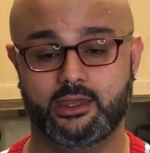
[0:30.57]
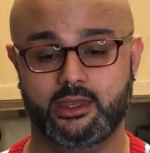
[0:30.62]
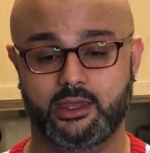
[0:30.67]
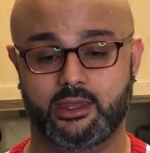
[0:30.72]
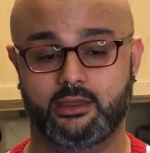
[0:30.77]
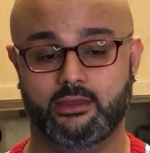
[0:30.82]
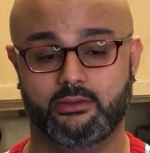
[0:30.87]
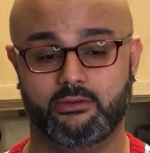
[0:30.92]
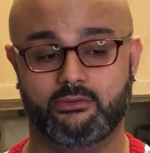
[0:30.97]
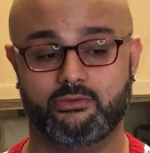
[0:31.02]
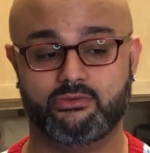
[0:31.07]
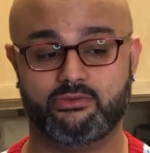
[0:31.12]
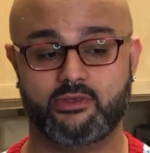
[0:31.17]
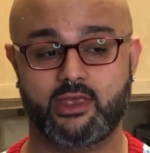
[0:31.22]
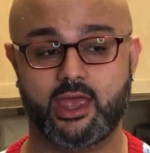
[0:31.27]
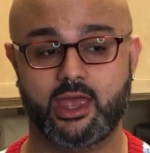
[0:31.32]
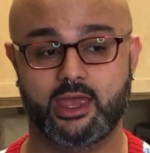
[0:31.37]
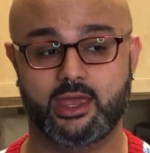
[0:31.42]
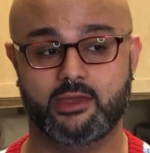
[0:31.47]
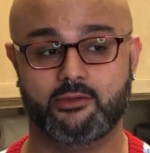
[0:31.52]

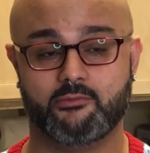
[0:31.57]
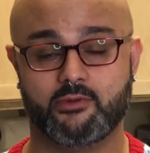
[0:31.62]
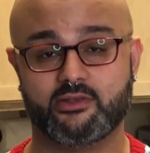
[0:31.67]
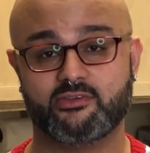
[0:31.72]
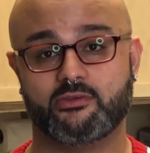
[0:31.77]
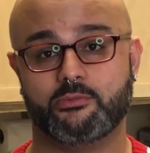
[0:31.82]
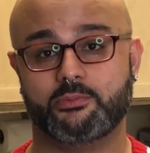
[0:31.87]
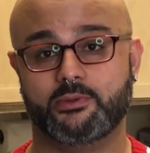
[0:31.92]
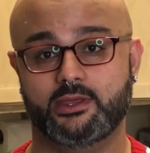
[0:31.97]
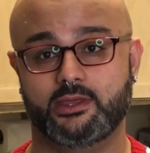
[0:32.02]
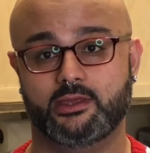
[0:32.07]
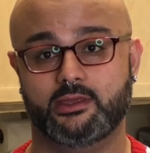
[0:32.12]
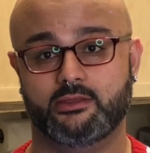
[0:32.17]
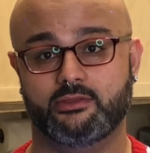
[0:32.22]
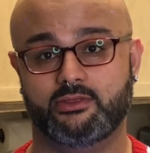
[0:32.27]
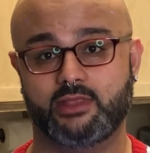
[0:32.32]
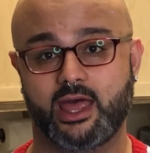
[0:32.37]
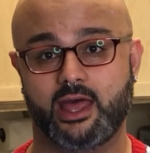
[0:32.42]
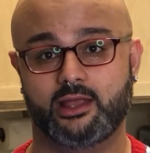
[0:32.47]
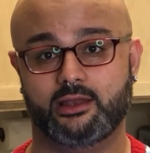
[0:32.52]
is a recipe
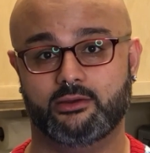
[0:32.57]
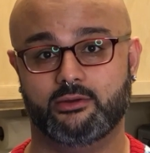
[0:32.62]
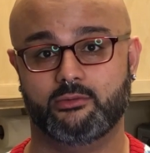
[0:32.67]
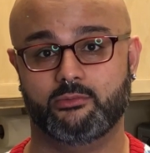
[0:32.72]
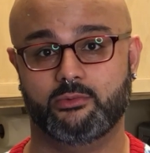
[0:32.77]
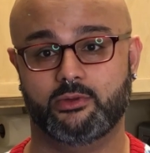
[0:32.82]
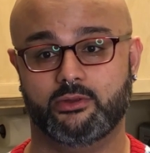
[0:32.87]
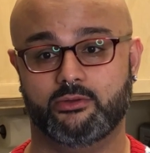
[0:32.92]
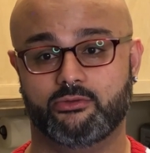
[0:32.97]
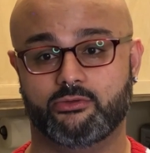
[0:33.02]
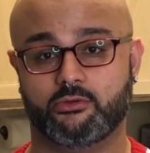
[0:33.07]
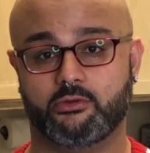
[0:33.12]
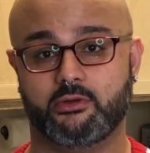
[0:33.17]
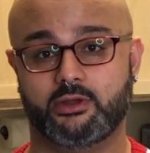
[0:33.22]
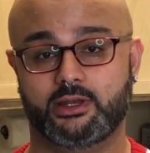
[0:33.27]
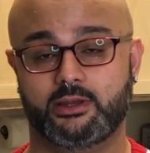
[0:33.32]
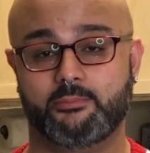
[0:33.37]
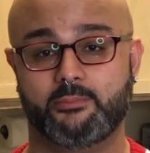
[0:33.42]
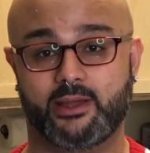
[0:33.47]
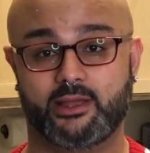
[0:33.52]
that was
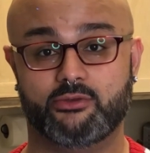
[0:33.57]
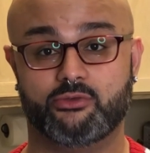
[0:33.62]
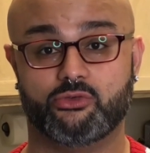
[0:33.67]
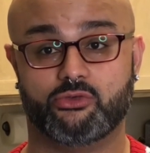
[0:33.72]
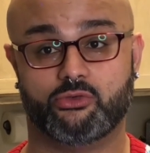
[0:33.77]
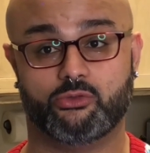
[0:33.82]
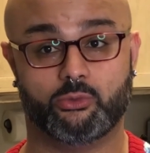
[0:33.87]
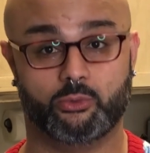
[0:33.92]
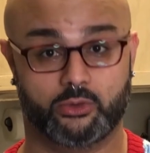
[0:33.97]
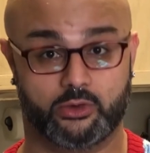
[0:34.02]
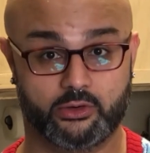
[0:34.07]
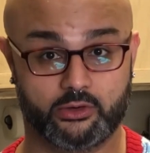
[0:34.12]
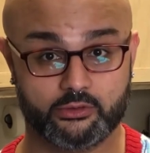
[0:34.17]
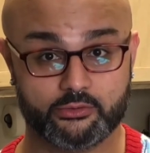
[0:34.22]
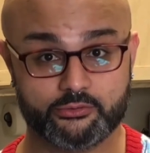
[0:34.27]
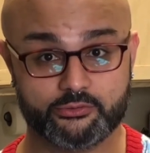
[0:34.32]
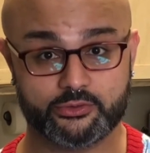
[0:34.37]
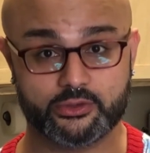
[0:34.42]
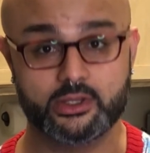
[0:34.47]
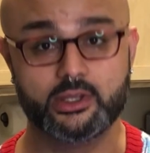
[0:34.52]
created by
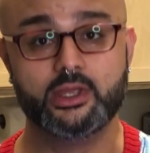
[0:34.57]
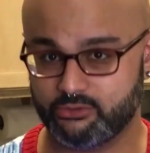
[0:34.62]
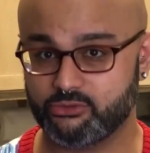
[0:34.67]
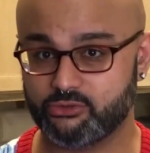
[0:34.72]
Swerve.